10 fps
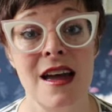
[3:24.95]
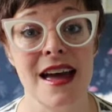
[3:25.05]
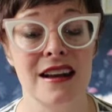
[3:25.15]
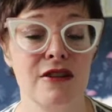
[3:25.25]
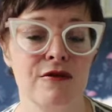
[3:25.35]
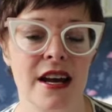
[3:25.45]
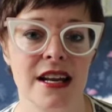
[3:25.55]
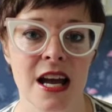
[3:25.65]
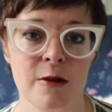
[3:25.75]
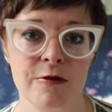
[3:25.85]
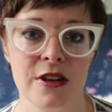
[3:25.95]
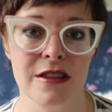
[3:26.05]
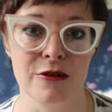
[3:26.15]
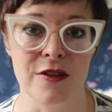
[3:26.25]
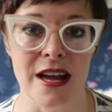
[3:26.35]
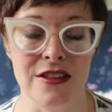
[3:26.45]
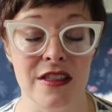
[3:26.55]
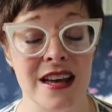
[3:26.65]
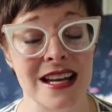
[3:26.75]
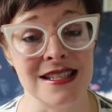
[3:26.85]
and I find comfort in the fact
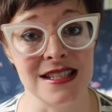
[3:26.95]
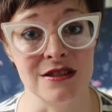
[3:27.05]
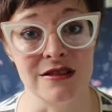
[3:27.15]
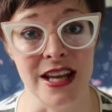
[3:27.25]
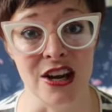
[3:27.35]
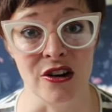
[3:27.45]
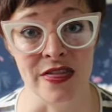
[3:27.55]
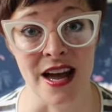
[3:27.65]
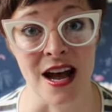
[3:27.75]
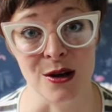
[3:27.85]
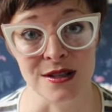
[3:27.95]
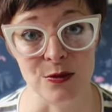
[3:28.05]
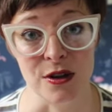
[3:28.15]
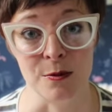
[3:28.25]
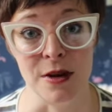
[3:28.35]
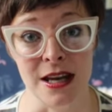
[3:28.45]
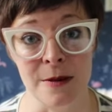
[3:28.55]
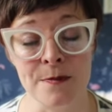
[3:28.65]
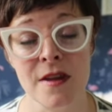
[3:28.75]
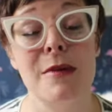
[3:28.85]
that they are still here in the house with me.